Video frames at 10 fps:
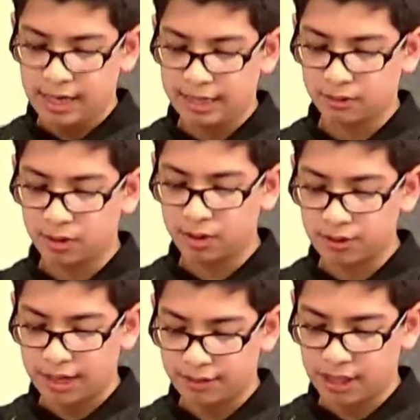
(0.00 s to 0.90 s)
and the role
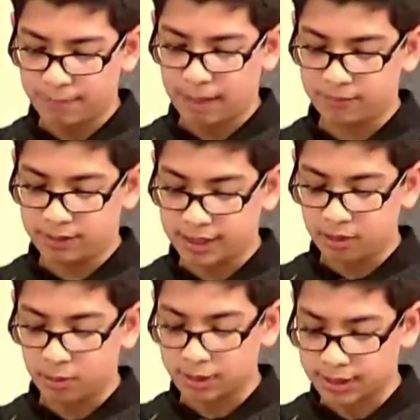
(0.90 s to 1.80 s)
that the Imam did
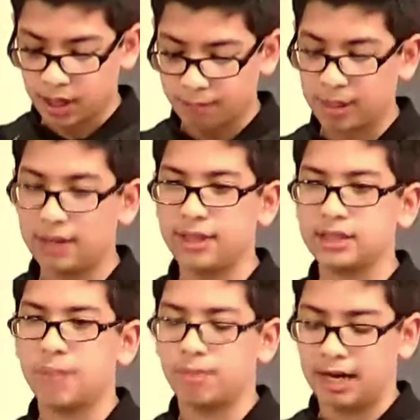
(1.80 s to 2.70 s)
or did not play in these
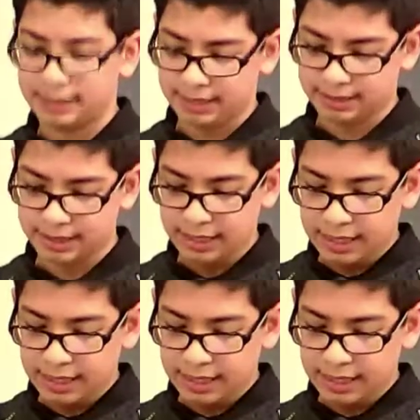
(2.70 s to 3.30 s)
uprisings